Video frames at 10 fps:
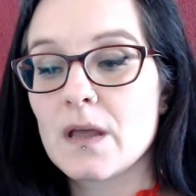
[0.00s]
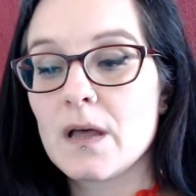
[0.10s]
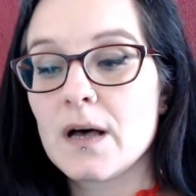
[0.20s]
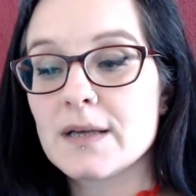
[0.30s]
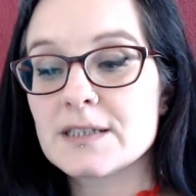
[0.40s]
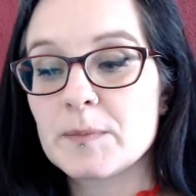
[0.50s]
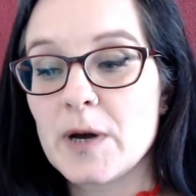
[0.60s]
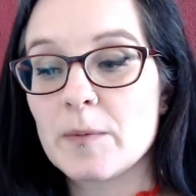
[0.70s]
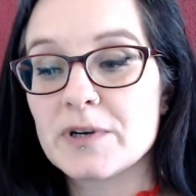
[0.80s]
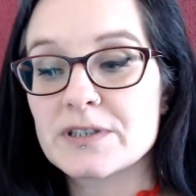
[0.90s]
As I
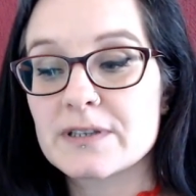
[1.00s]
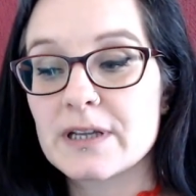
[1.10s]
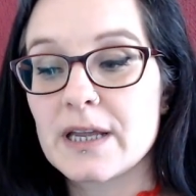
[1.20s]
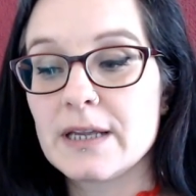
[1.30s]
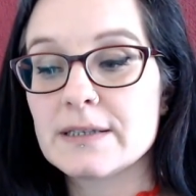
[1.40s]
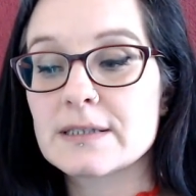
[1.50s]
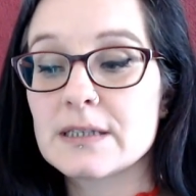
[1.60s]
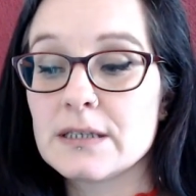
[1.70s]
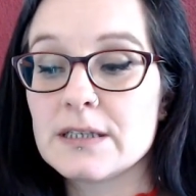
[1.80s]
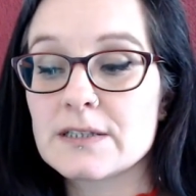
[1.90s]
publish the case in
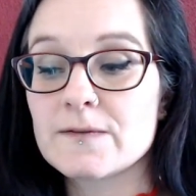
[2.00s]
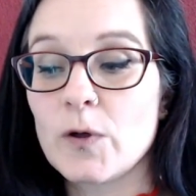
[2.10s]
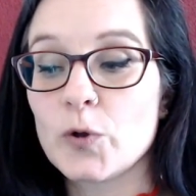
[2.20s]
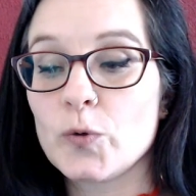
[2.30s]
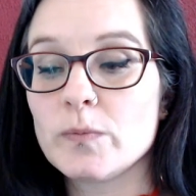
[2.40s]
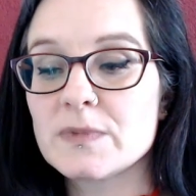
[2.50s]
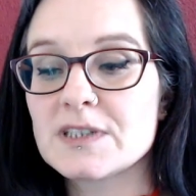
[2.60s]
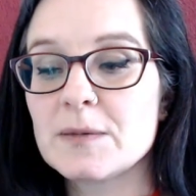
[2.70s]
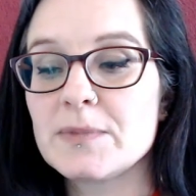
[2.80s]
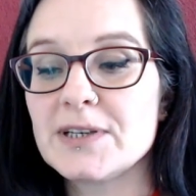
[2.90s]
this volume
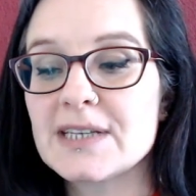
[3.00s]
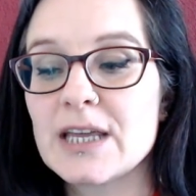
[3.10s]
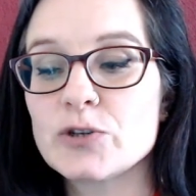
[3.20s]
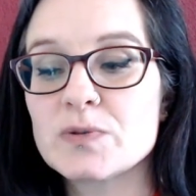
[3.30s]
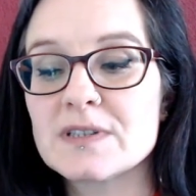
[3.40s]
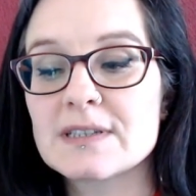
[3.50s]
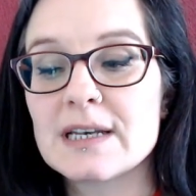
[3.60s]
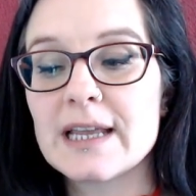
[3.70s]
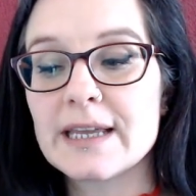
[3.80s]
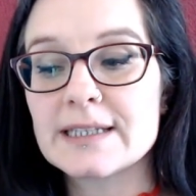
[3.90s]
simply to interest the
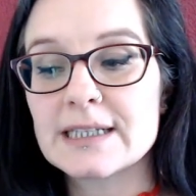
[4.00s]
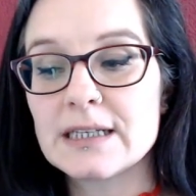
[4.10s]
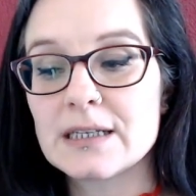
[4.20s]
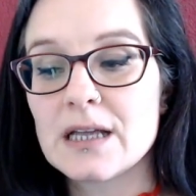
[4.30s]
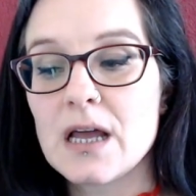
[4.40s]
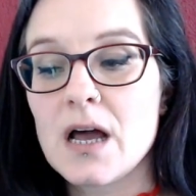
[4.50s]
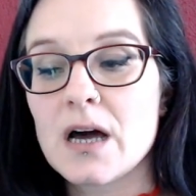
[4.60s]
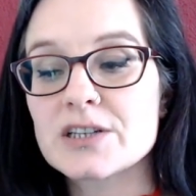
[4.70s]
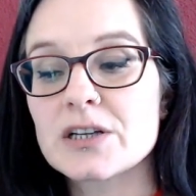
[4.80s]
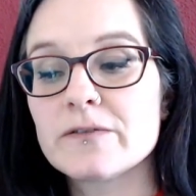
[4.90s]
laity, I
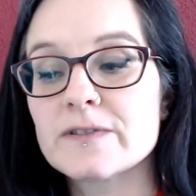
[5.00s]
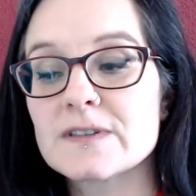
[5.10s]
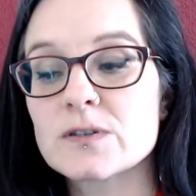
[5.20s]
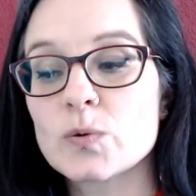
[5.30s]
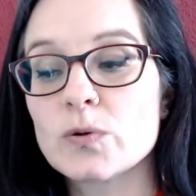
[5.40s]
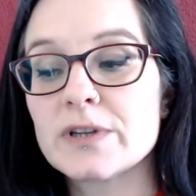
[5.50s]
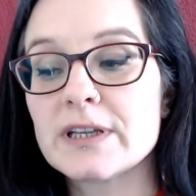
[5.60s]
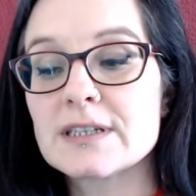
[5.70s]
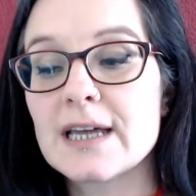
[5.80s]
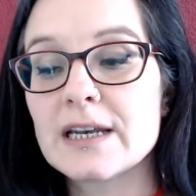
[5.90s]
shall forestall the
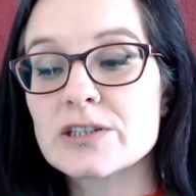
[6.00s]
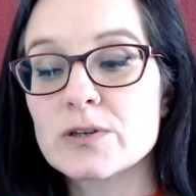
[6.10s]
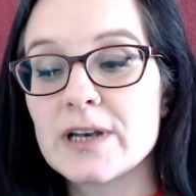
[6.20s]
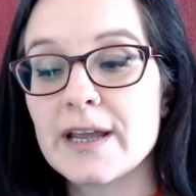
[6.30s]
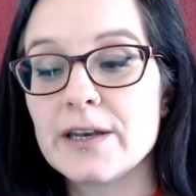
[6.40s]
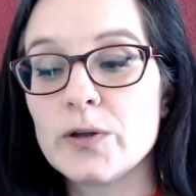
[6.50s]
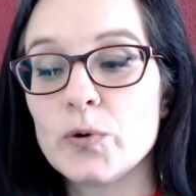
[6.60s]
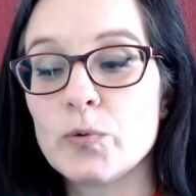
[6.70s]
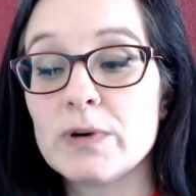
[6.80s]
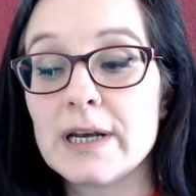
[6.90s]
intelligent lady who
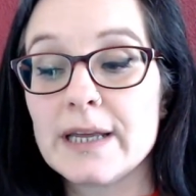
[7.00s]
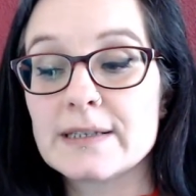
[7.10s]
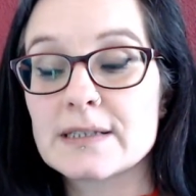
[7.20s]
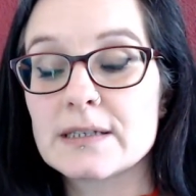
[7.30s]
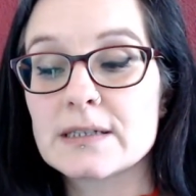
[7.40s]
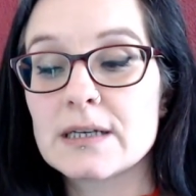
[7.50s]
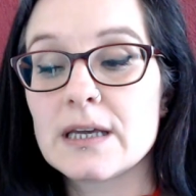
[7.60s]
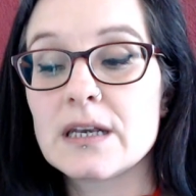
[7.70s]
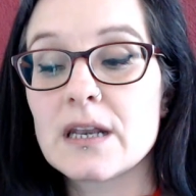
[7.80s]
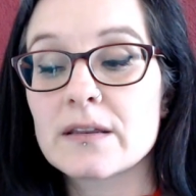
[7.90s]
relates it in
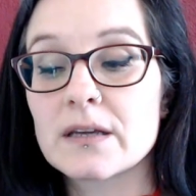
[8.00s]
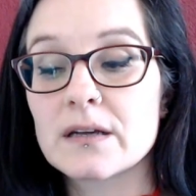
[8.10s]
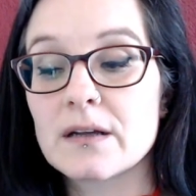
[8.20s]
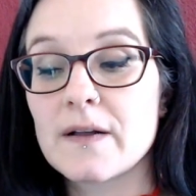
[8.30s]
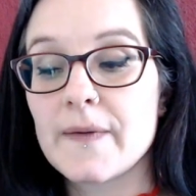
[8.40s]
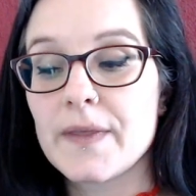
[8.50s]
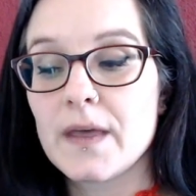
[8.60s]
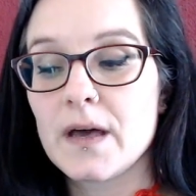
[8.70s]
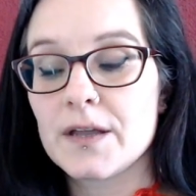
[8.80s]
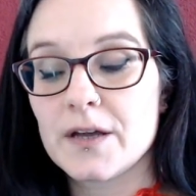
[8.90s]
nothing,
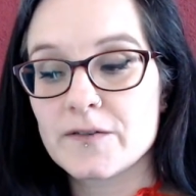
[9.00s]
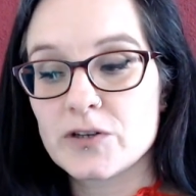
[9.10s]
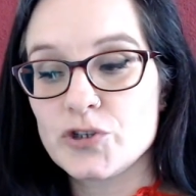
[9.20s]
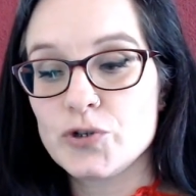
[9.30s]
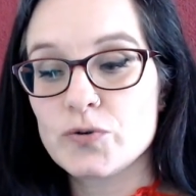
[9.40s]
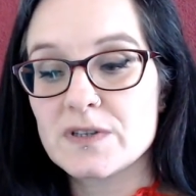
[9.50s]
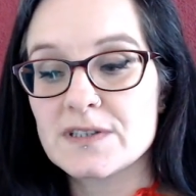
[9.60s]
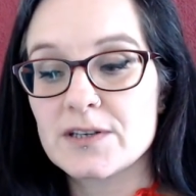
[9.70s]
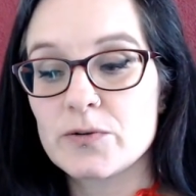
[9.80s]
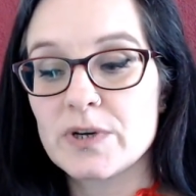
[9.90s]
and after due
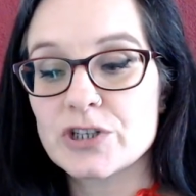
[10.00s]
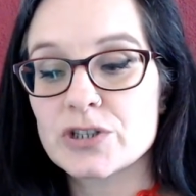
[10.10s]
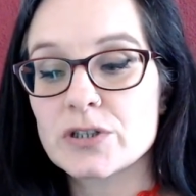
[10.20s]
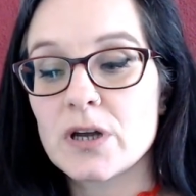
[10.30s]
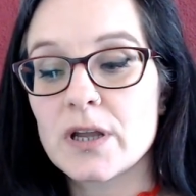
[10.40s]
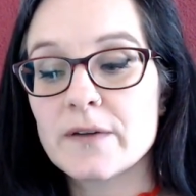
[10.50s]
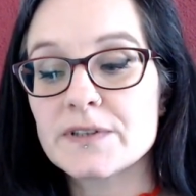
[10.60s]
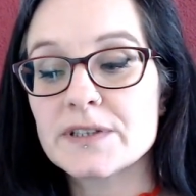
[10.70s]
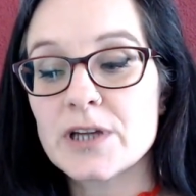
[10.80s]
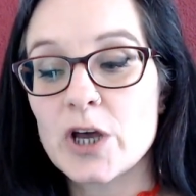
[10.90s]
consideration I have
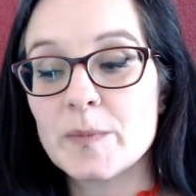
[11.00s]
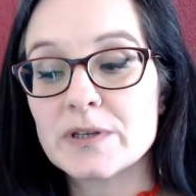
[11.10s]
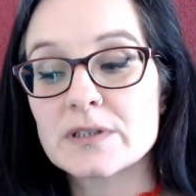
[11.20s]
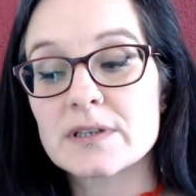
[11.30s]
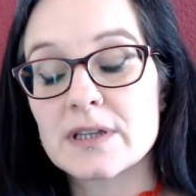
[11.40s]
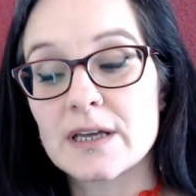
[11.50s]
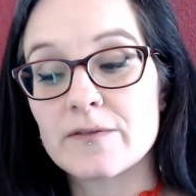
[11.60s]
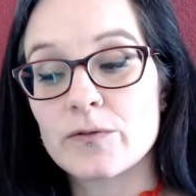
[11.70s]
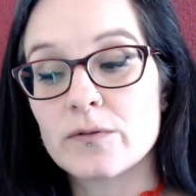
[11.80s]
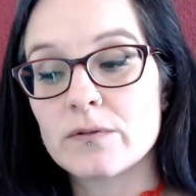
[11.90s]
determined,
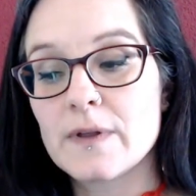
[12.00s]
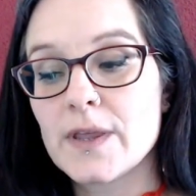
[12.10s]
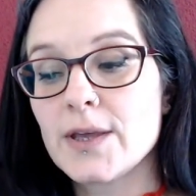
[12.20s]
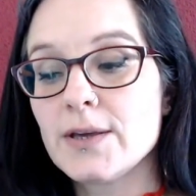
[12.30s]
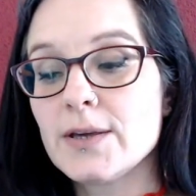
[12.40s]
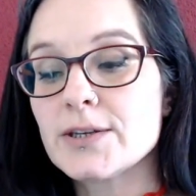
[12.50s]
therefore, to